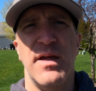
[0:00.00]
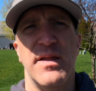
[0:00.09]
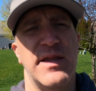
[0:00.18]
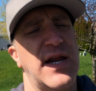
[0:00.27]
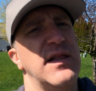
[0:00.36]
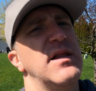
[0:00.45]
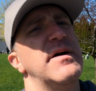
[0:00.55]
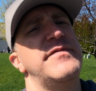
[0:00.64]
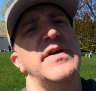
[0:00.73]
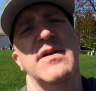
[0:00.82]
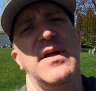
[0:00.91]
that I
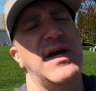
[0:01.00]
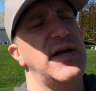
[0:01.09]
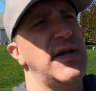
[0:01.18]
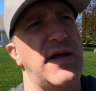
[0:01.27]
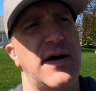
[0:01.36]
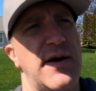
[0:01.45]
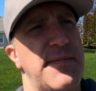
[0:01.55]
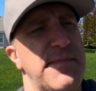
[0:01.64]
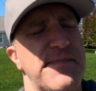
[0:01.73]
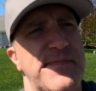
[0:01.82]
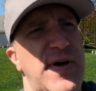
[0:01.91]
loved it, and
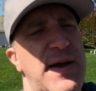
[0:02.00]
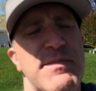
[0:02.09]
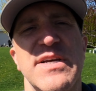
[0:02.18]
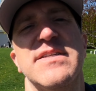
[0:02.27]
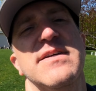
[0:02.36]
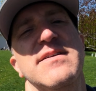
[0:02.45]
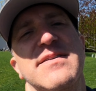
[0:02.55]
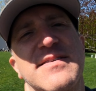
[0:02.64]
I miss it.